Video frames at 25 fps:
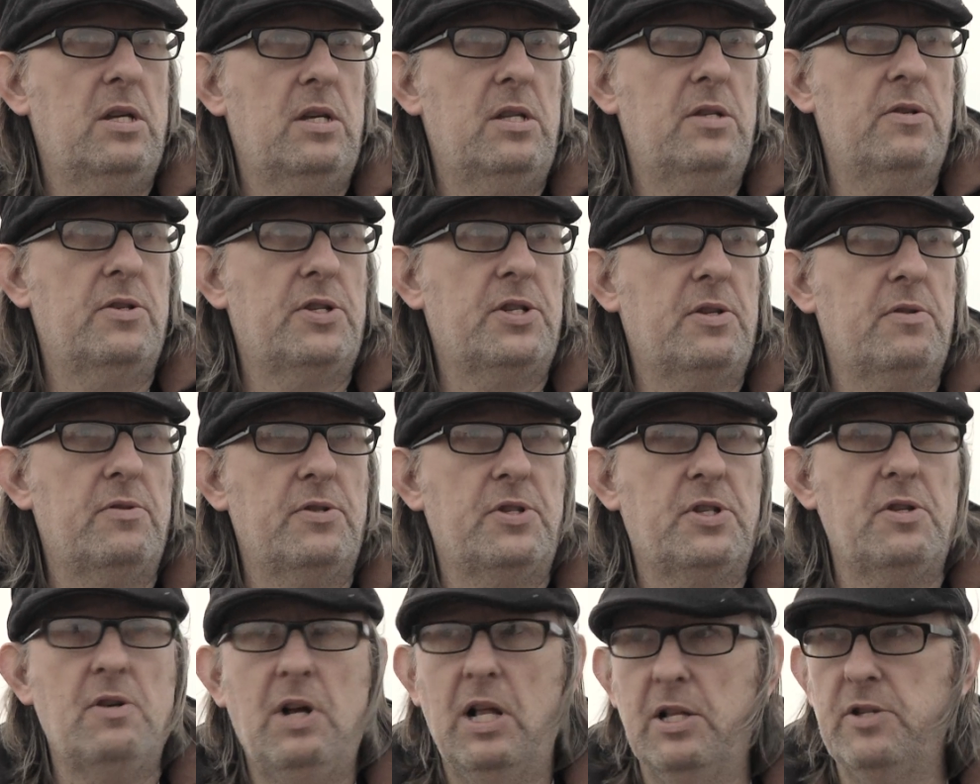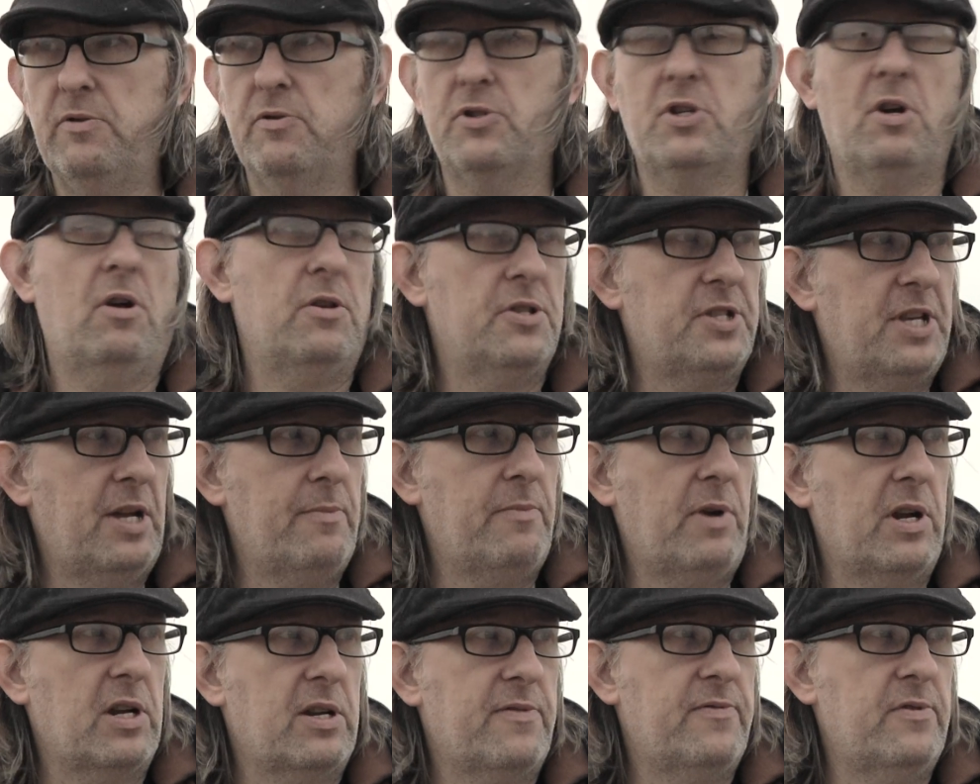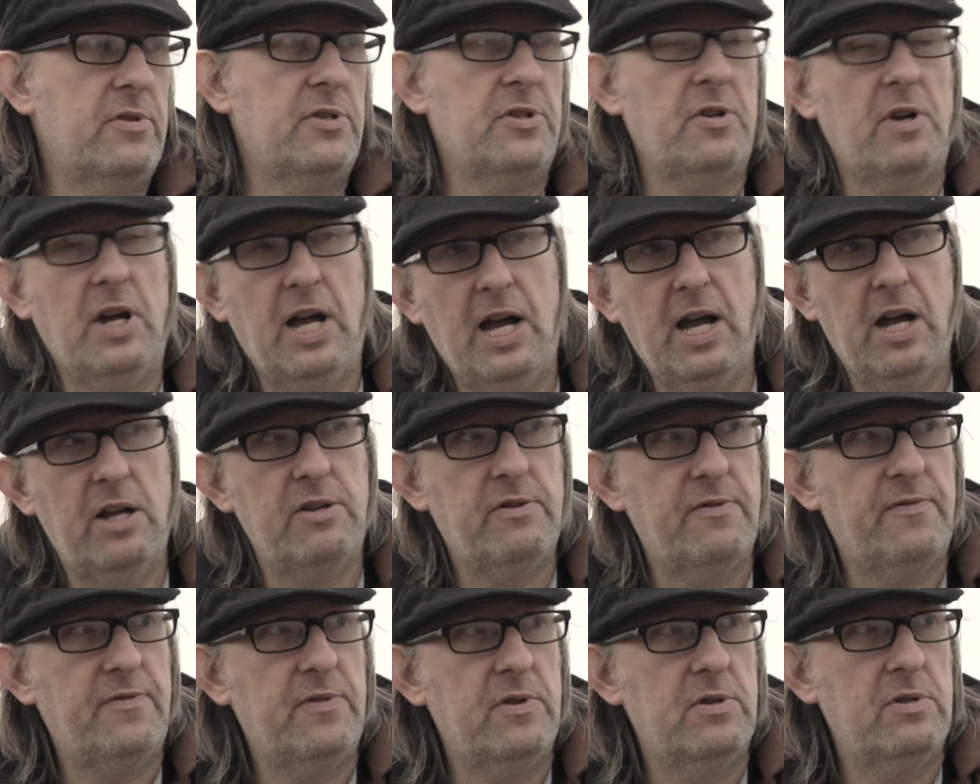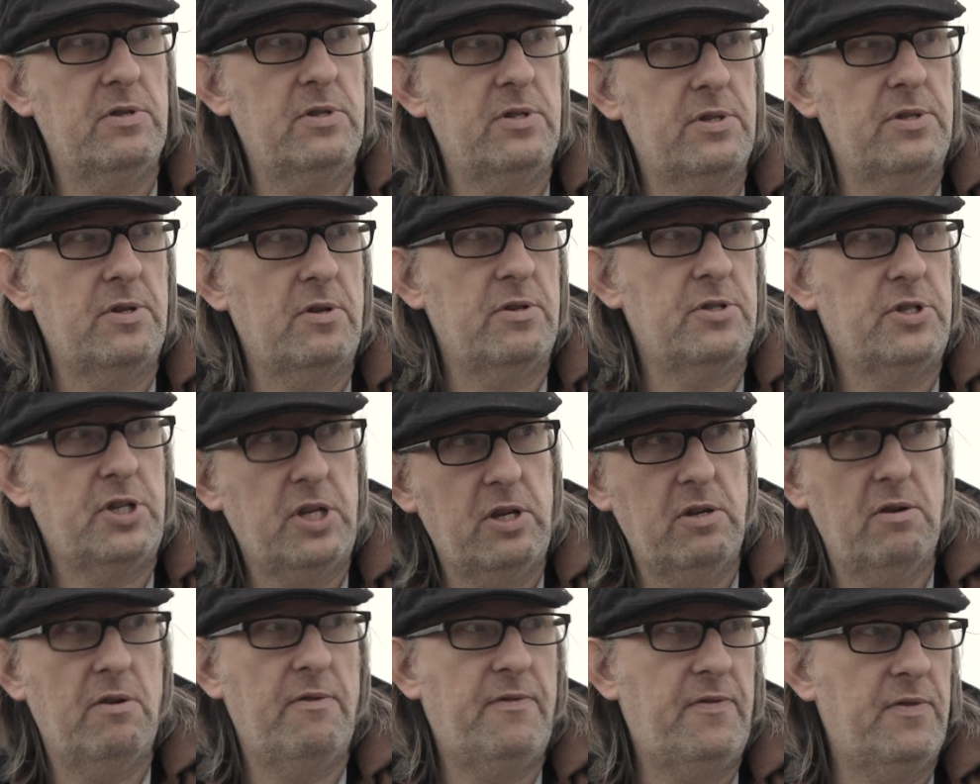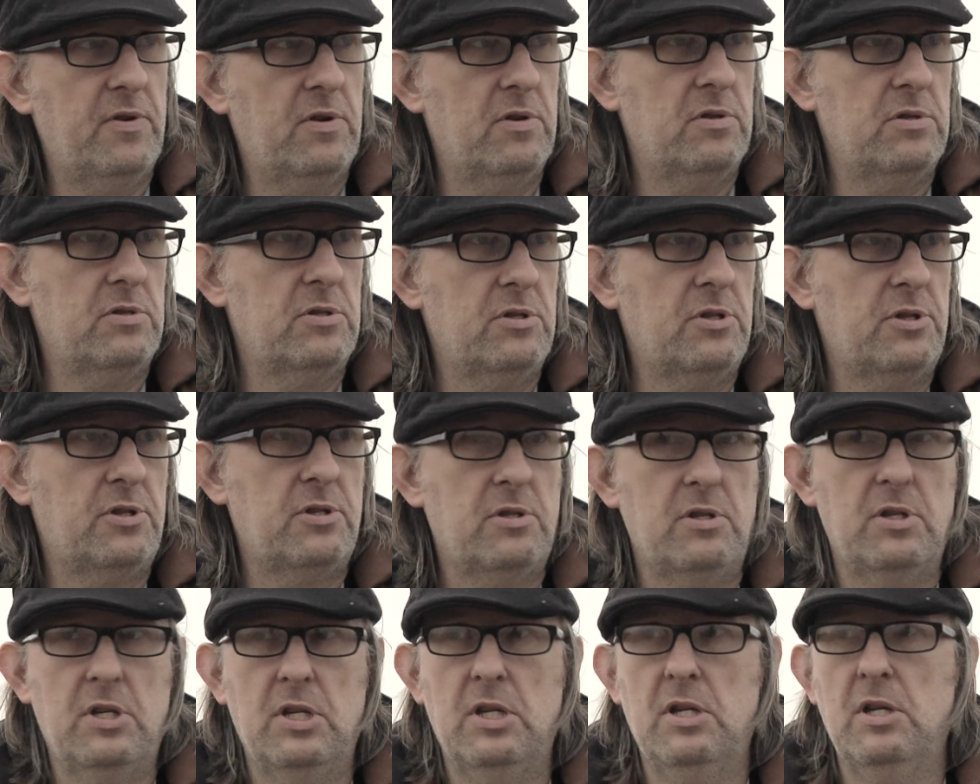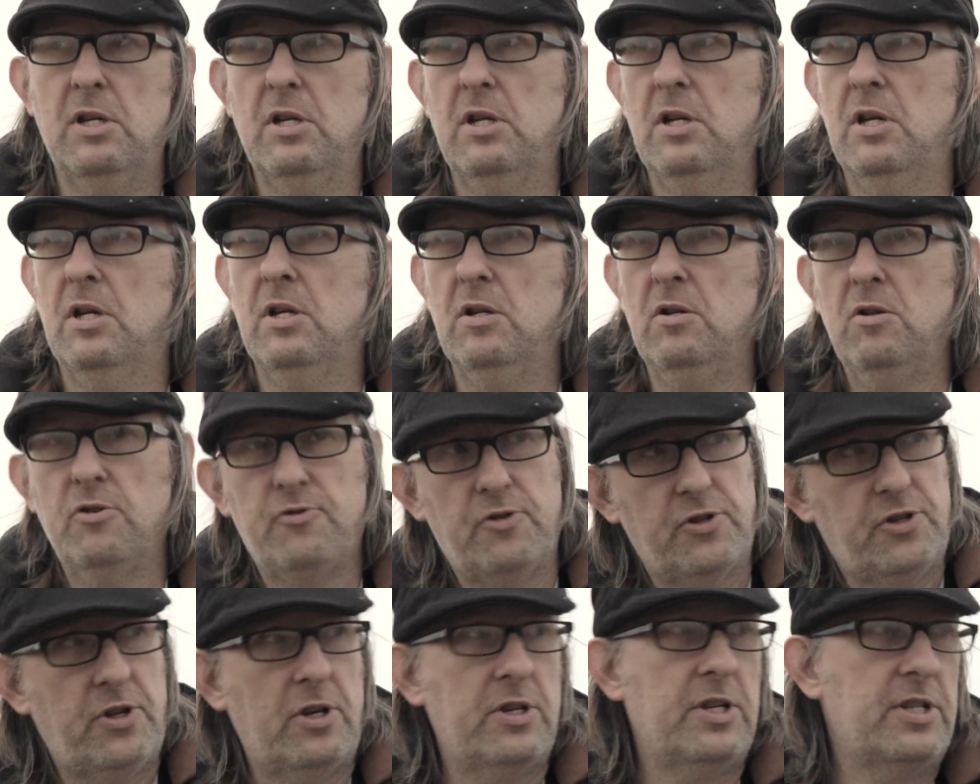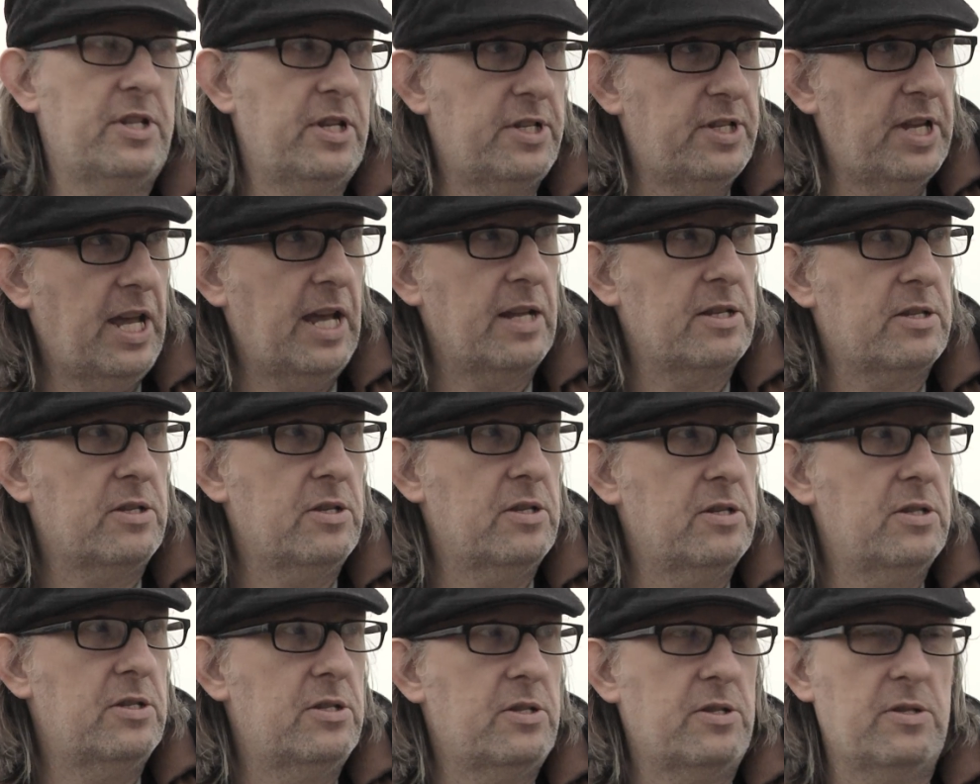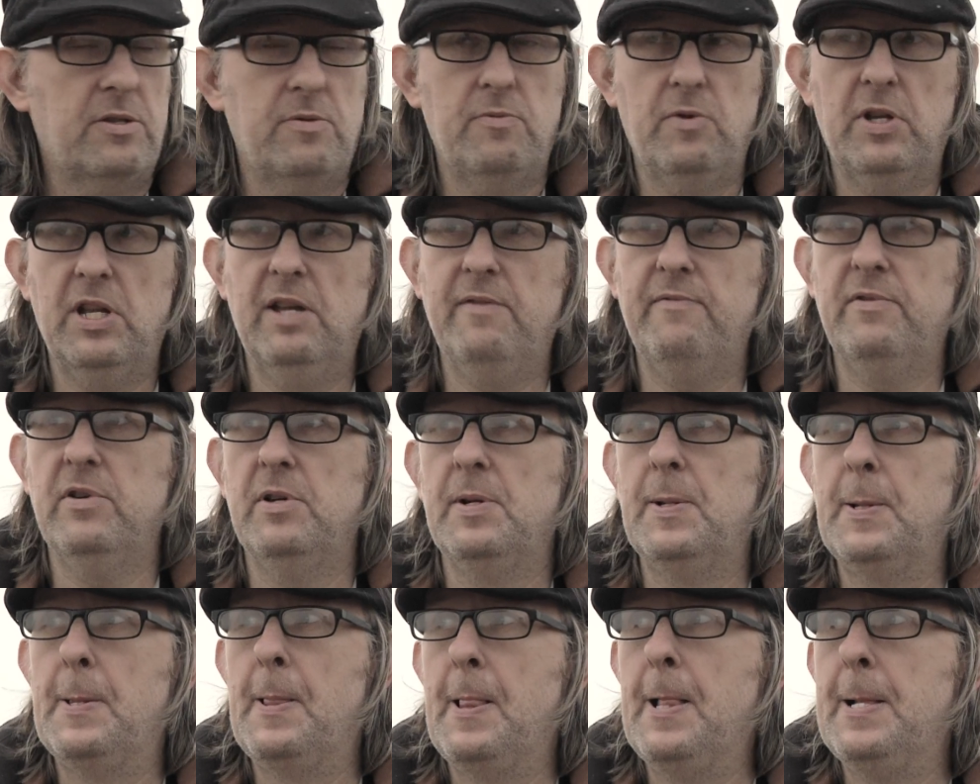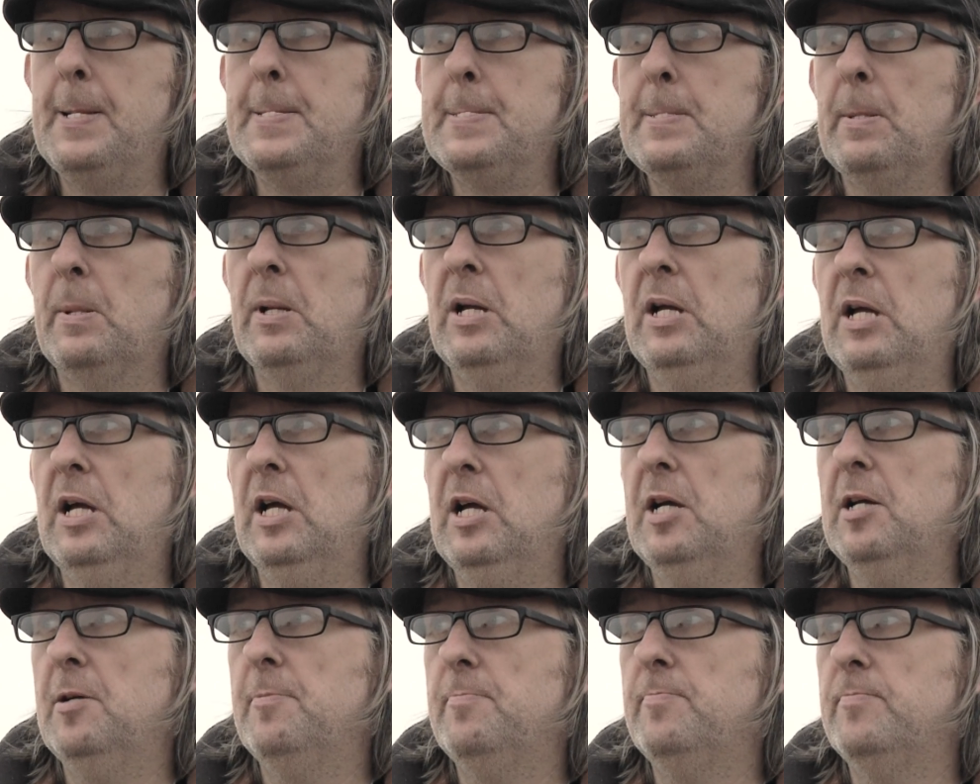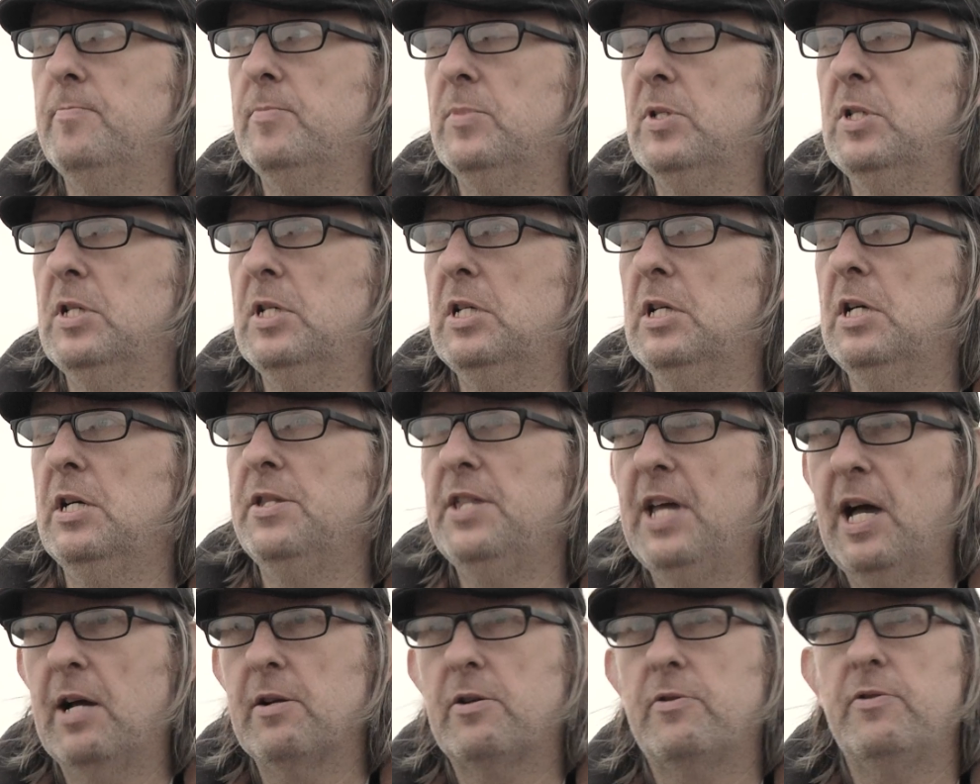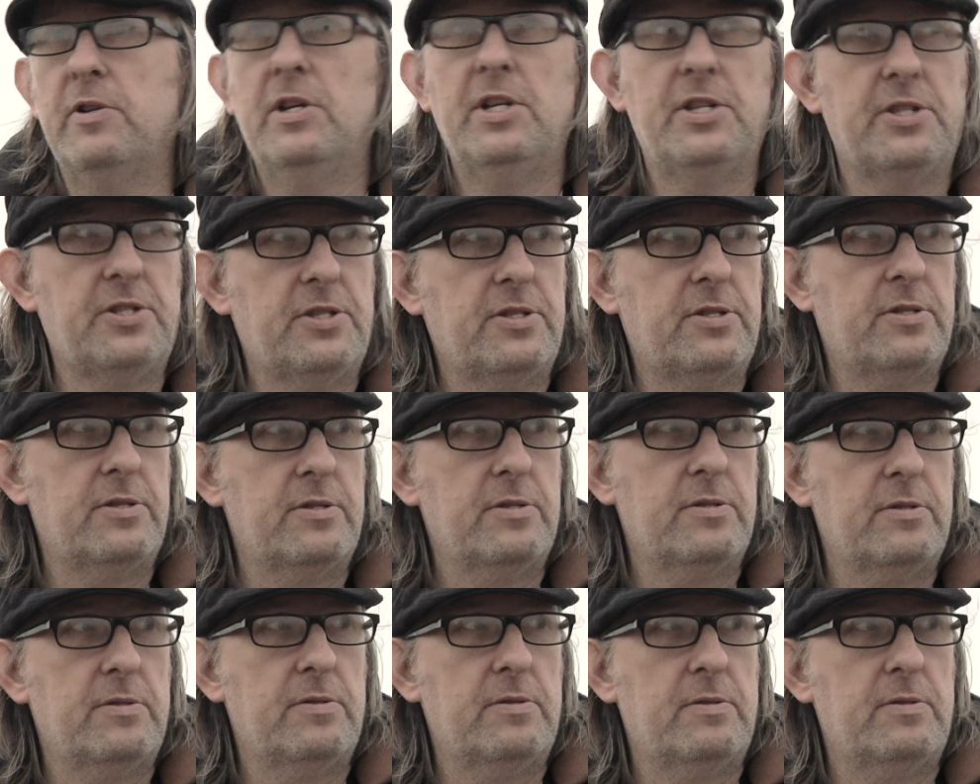You know, so so I'll use contact microphones or hydrophones or geophones, ultrasonic detectors, whatever, um, and that creates